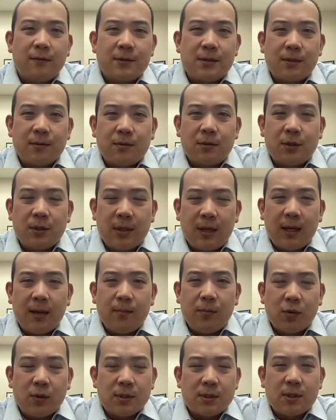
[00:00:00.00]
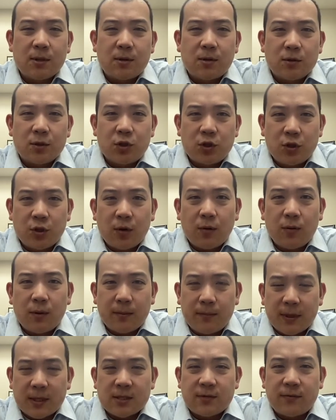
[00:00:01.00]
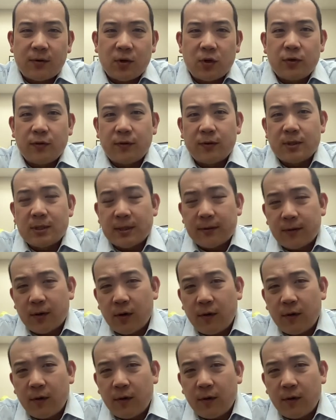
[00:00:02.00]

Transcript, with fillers: So, today, boys and girls, show the best version of yourself.